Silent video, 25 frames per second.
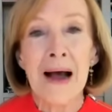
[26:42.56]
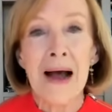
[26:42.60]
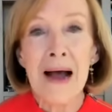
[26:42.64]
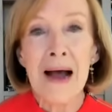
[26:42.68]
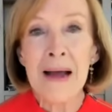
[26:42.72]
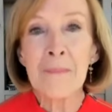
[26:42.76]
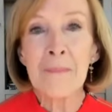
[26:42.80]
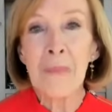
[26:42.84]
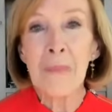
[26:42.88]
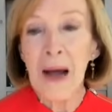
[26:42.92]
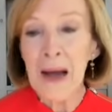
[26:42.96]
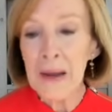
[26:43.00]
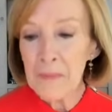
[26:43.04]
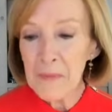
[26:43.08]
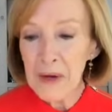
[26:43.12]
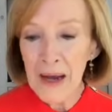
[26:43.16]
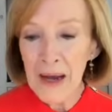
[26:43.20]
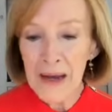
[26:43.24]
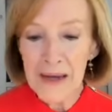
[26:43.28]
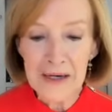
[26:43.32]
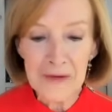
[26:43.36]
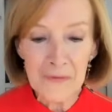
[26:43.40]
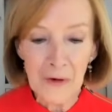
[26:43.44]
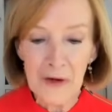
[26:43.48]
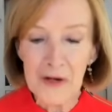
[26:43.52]
I'm
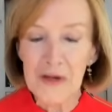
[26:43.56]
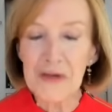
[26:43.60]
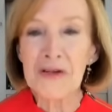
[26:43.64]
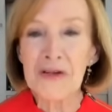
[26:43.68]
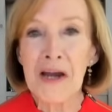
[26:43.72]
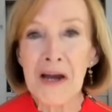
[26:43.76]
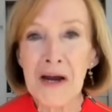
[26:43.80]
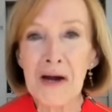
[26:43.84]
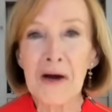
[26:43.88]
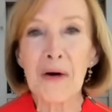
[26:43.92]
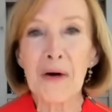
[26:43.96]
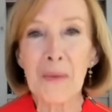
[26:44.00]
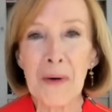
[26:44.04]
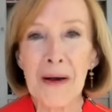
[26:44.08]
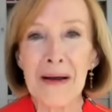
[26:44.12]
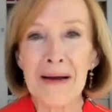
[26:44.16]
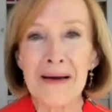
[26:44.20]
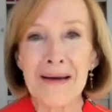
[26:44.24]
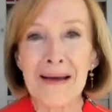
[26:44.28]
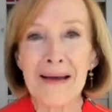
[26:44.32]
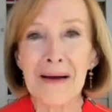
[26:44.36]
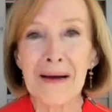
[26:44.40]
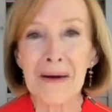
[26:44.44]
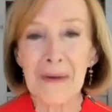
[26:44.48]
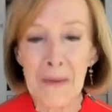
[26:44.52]
kind of on a tear
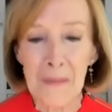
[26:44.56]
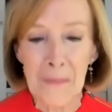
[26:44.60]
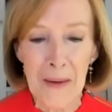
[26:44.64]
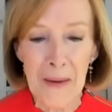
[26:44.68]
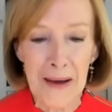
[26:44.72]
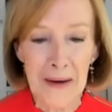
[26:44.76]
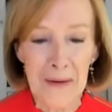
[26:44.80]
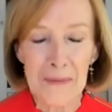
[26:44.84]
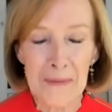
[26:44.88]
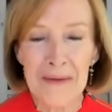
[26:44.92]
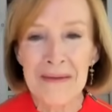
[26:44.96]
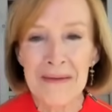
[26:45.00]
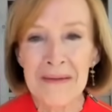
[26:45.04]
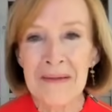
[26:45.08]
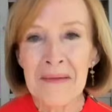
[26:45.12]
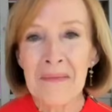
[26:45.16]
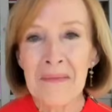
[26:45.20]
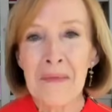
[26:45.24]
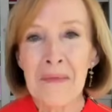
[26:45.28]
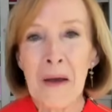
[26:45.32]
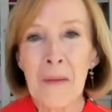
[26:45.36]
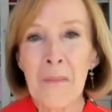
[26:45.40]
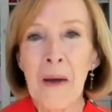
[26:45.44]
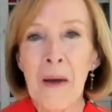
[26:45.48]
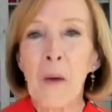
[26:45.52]
right now about
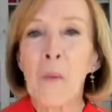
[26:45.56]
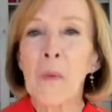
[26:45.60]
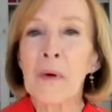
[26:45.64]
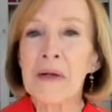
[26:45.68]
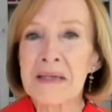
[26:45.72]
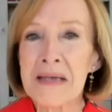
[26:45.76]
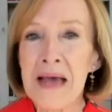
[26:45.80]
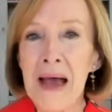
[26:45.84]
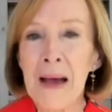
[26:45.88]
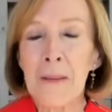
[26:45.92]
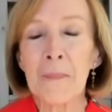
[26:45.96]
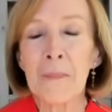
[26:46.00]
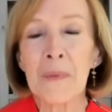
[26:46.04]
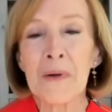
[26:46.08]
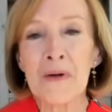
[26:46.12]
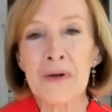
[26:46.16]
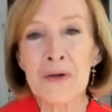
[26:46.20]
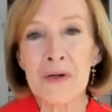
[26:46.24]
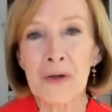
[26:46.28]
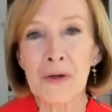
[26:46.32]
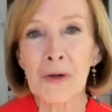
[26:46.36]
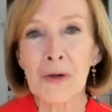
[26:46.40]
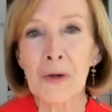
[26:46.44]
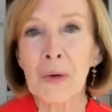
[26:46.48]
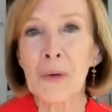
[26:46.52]
what's happened
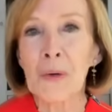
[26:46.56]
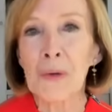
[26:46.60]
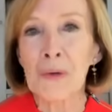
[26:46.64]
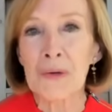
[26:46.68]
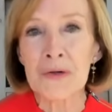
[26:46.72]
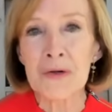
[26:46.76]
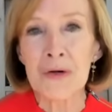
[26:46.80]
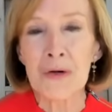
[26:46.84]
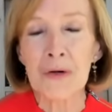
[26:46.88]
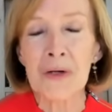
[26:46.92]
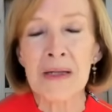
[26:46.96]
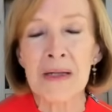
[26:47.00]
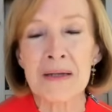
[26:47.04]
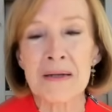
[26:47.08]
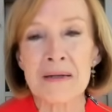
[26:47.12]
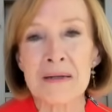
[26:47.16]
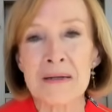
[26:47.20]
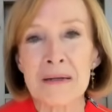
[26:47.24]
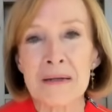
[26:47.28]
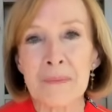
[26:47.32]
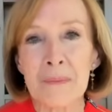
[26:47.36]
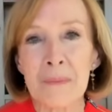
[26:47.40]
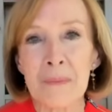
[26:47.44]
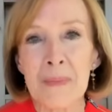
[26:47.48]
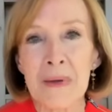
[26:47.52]
to local
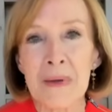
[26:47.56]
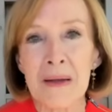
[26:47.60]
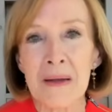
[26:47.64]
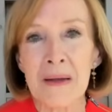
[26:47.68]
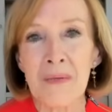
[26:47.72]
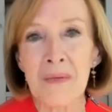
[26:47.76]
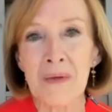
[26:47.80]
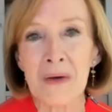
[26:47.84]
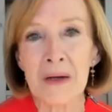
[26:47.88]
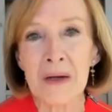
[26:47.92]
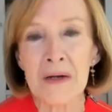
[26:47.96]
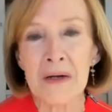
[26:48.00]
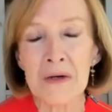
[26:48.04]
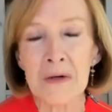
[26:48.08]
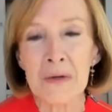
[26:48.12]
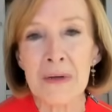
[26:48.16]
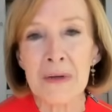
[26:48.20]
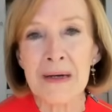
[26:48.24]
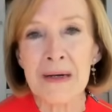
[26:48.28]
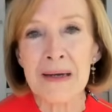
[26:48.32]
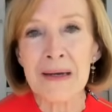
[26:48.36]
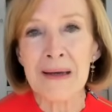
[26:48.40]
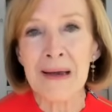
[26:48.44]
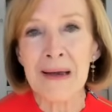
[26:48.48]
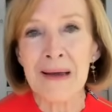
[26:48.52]
journalism in the
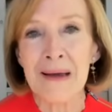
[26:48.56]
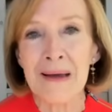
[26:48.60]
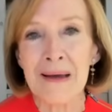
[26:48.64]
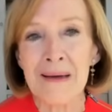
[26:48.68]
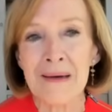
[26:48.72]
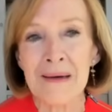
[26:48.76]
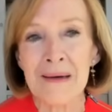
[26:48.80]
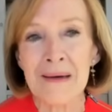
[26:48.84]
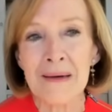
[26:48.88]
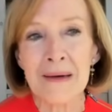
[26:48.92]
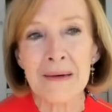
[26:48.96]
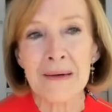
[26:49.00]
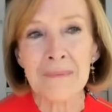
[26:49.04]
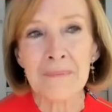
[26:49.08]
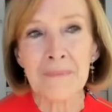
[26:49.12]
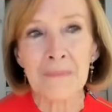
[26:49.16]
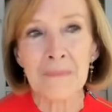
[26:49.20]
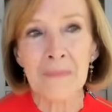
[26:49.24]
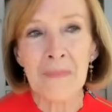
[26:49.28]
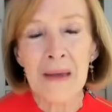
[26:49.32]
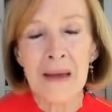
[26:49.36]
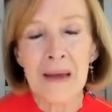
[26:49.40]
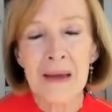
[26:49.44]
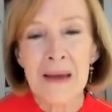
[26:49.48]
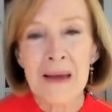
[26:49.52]
country. And
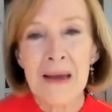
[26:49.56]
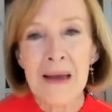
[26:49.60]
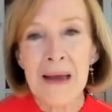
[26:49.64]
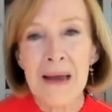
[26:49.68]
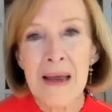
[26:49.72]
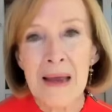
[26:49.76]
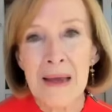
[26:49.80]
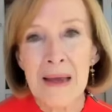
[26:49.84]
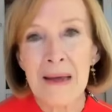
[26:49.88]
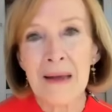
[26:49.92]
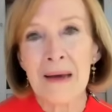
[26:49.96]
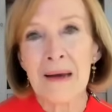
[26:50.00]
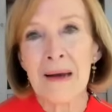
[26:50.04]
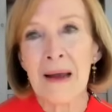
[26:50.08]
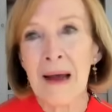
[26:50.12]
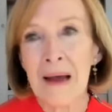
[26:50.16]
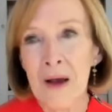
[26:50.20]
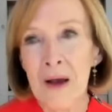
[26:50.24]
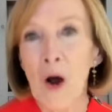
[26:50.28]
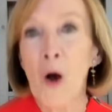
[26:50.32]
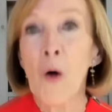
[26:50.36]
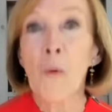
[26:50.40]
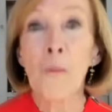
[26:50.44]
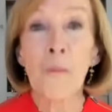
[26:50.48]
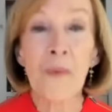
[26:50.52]

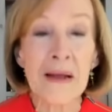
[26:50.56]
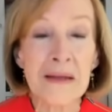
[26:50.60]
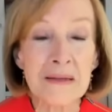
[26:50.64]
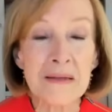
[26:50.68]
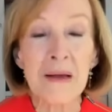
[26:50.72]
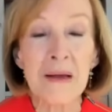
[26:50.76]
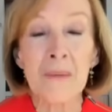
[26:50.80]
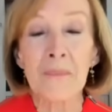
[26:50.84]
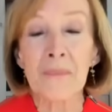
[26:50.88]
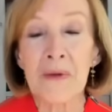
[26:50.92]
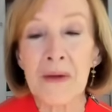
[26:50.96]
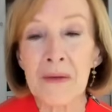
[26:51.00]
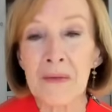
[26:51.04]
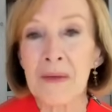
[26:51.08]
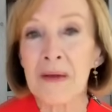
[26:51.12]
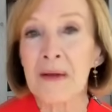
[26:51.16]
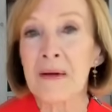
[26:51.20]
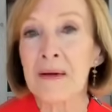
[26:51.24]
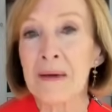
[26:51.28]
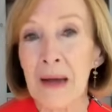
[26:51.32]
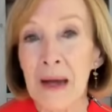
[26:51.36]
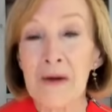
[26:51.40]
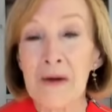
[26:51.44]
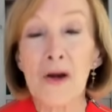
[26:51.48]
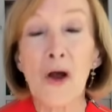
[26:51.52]
I hope that's something
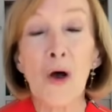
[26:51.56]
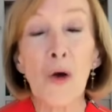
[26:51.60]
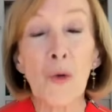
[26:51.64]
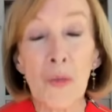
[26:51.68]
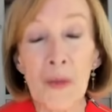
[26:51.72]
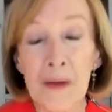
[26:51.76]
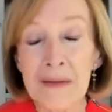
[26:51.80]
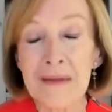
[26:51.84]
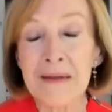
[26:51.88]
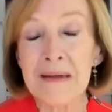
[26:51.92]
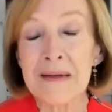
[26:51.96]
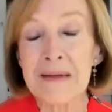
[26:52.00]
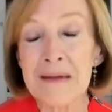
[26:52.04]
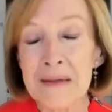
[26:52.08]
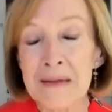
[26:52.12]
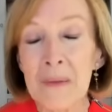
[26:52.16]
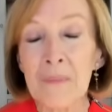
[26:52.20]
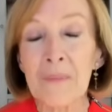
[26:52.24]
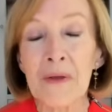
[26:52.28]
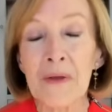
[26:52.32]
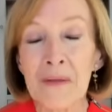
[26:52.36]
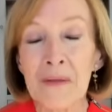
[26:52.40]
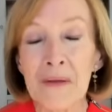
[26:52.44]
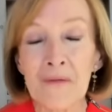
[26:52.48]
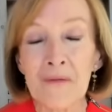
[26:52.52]
that, I know that it's
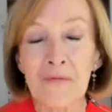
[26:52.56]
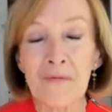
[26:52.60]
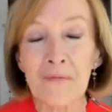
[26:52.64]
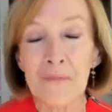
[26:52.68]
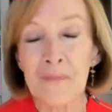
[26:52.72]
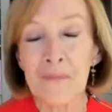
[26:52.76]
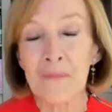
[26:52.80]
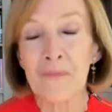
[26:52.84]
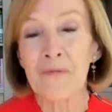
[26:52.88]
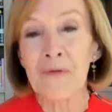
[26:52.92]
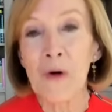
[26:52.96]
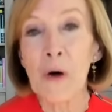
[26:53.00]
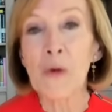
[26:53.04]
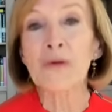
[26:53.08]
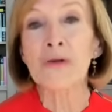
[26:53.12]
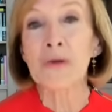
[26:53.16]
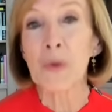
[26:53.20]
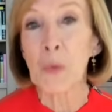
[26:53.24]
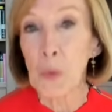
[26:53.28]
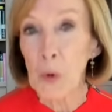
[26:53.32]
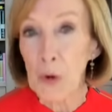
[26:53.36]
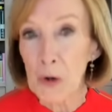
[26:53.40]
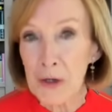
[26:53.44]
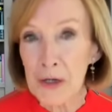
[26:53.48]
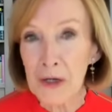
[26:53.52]
something that folks
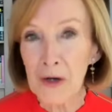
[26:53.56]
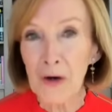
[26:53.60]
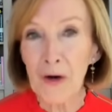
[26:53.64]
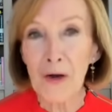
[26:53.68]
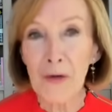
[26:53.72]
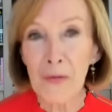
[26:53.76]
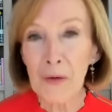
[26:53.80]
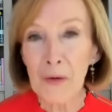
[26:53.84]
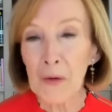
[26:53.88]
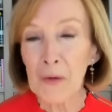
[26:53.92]
are working on.